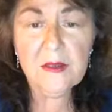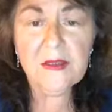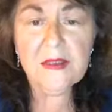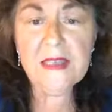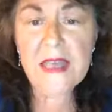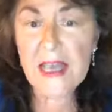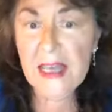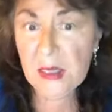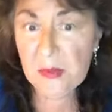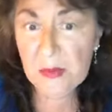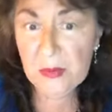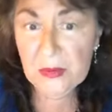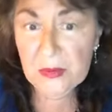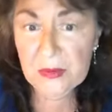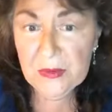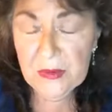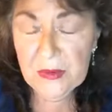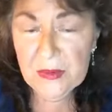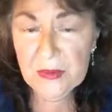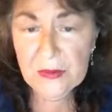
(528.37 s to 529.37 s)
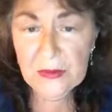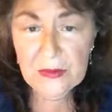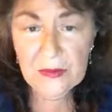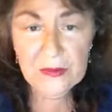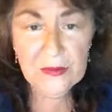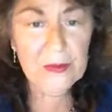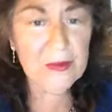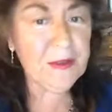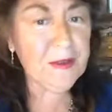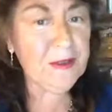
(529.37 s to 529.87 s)
tape
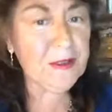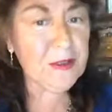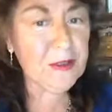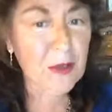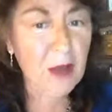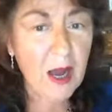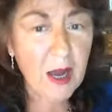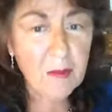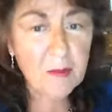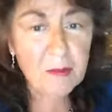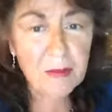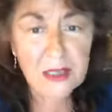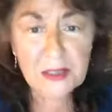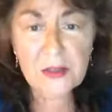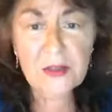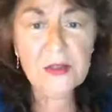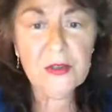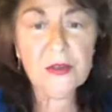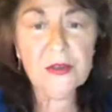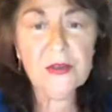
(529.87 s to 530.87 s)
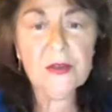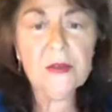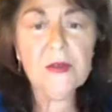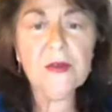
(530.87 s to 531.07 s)
or the top mental